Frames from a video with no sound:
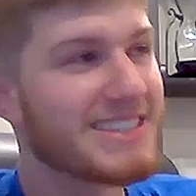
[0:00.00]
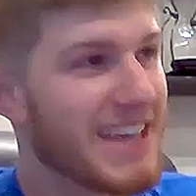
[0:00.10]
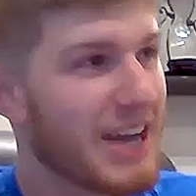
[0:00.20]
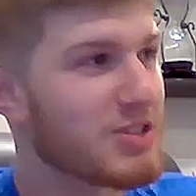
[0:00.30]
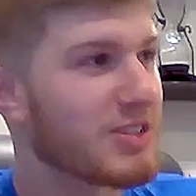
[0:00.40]

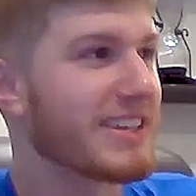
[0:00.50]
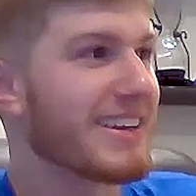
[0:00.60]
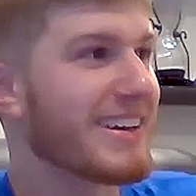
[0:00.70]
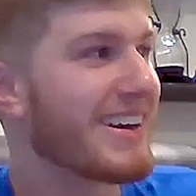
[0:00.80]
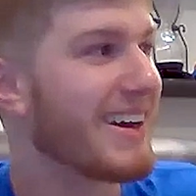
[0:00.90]

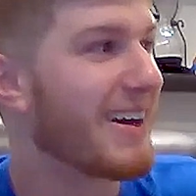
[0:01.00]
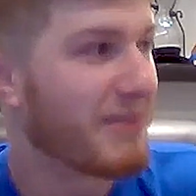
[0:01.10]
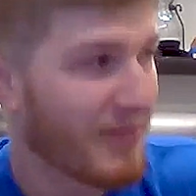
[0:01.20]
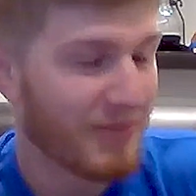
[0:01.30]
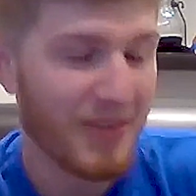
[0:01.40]
scheduling.
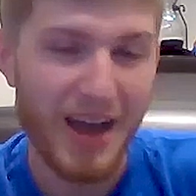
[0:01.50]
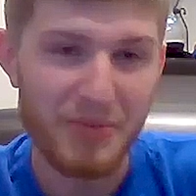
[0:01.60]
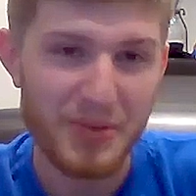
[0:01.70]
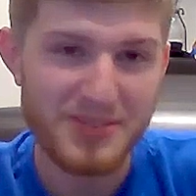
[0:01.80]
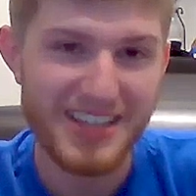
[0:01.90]
Well, I
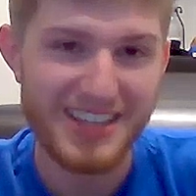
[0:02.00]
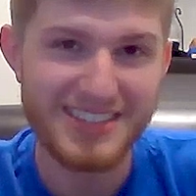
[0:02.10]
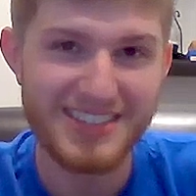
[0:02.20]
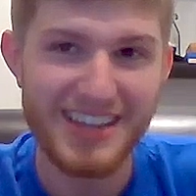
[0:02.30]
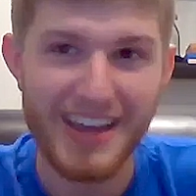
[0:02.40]
will
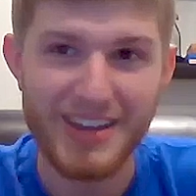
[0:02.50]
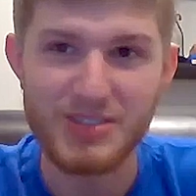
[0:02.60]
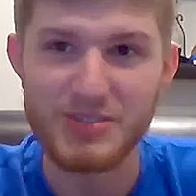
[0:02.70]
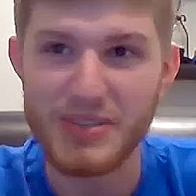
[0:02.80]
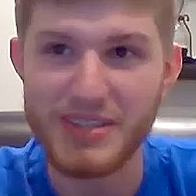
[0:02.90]
say that
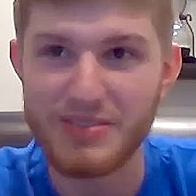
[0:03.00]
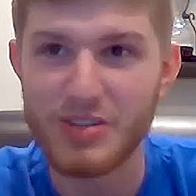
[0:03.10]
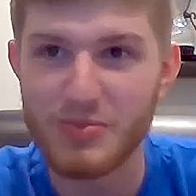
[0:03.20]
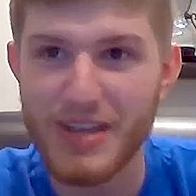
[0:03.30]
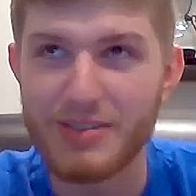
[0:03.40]
because we
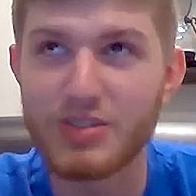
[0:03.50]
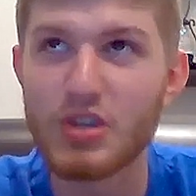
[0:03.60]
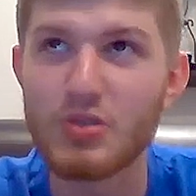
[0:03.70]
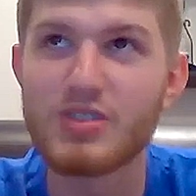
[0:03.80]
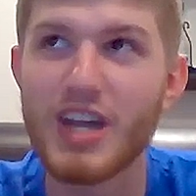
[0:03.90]
had
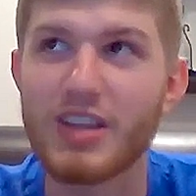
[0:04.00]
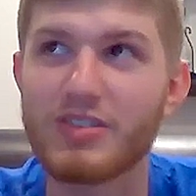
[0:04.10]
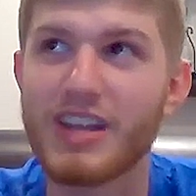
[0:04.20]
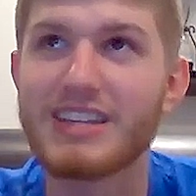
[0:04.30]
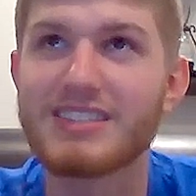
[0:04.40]
two stellar
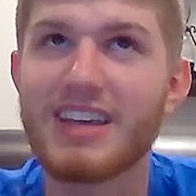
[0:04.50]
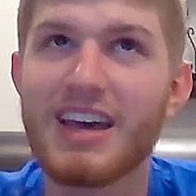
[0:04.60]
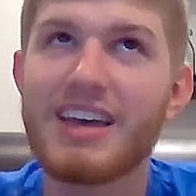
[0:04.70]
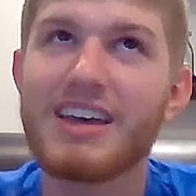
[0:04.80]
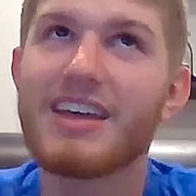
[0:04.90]
days
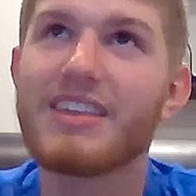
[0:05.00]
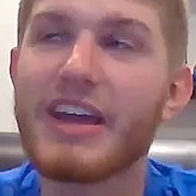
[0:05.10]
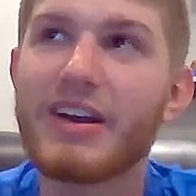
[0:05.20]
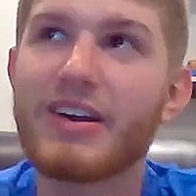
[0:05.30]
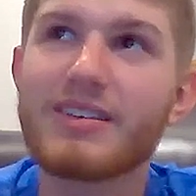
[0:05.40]

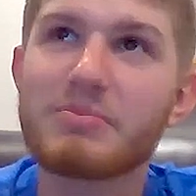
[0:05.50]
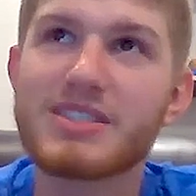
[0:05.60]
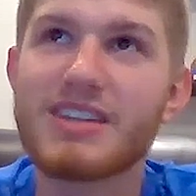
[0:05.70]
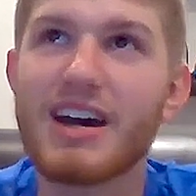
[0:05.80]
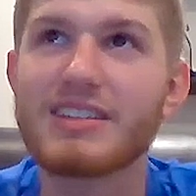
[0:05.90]
there.
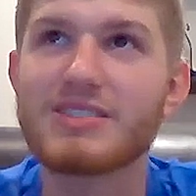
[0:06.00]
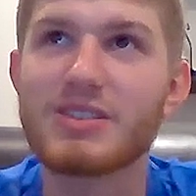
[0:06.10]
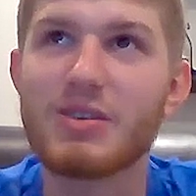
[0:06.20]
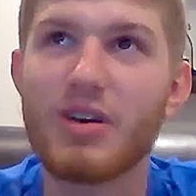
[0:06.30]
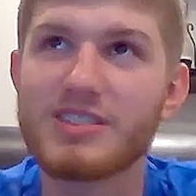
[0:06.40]
Besides,
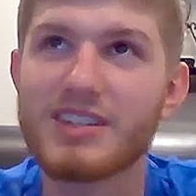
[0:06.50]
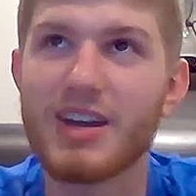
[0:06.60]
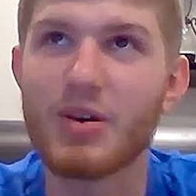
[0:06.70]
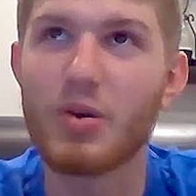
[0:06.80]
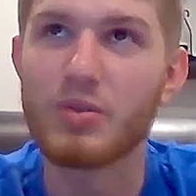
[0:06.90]
you know, Austin
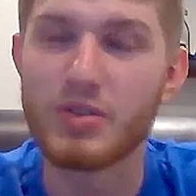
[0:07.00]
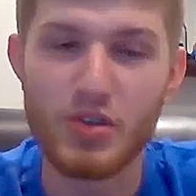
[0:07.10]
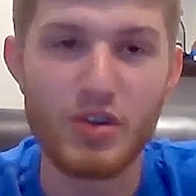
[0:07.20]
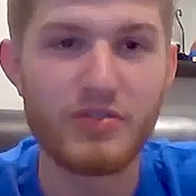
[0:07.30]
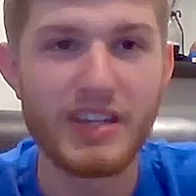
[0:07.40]
got to hold a
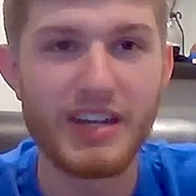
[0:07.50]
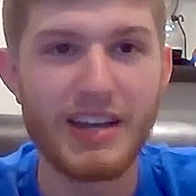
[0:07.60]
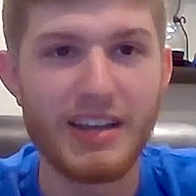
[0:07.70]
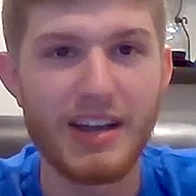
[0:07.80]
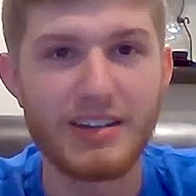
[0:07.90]
trophy, and I